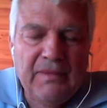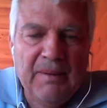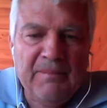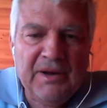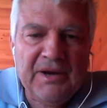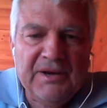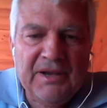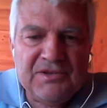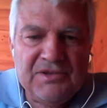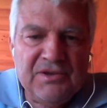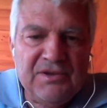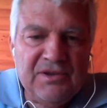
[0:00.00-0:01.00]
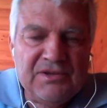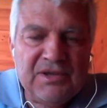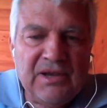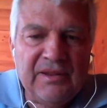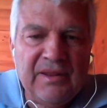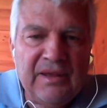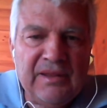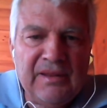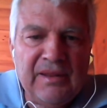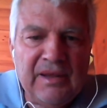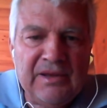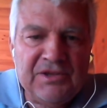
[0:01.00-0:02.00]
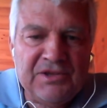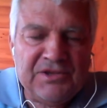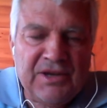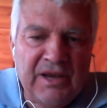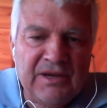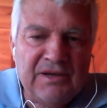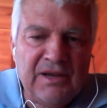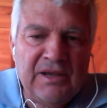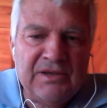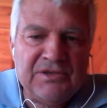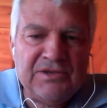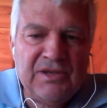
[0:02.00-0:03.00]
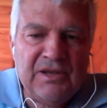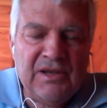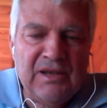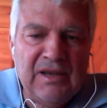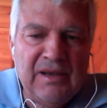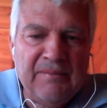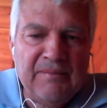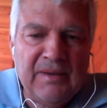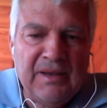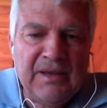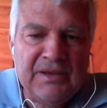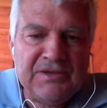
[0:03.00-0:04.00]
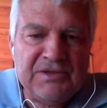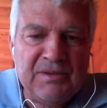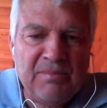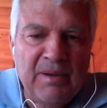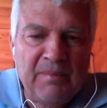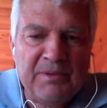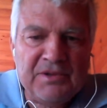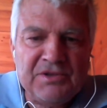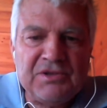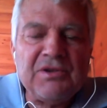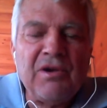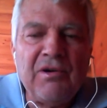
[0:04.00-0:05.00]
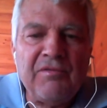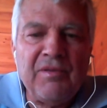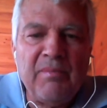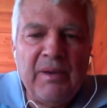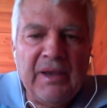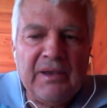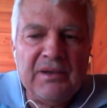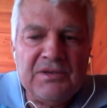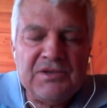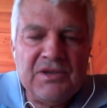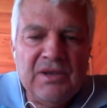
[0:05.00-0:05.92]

but it doesn't do so. They just act as the puppets of the bankers,